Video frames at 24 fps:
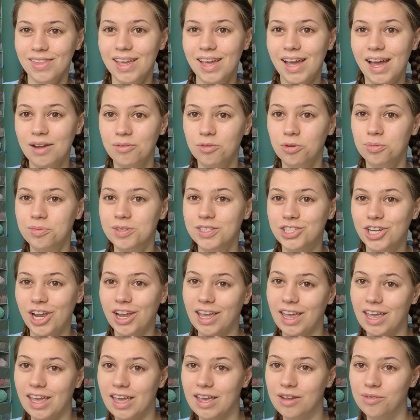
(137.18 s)
I will be
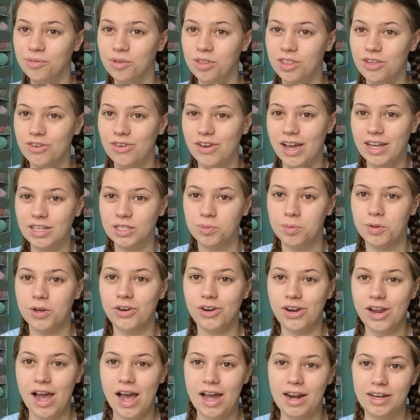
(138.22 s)
checking in with you guys
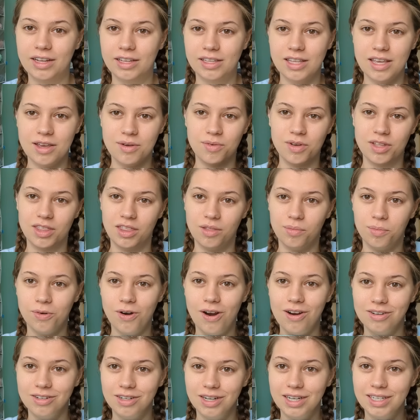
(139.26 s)
periodically with the
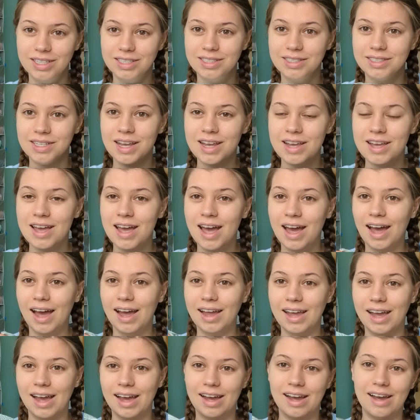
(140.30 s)
progress I
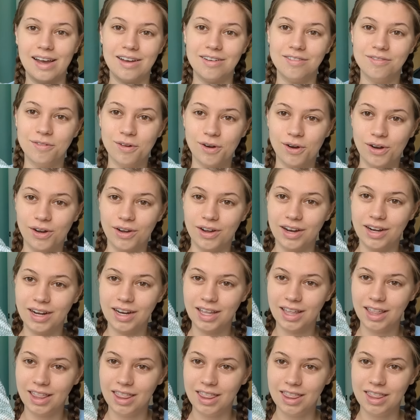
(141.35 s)
have on
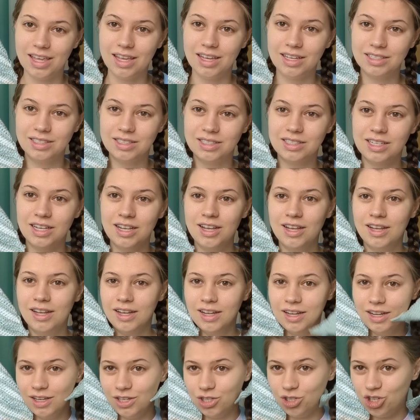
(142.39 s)
this
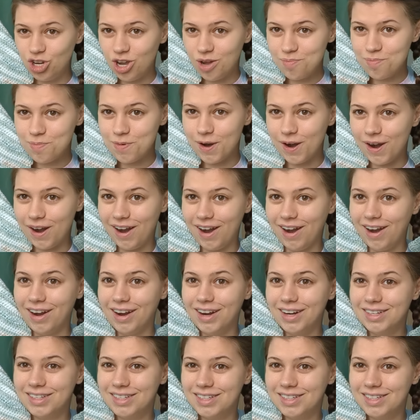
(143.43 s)
jumper.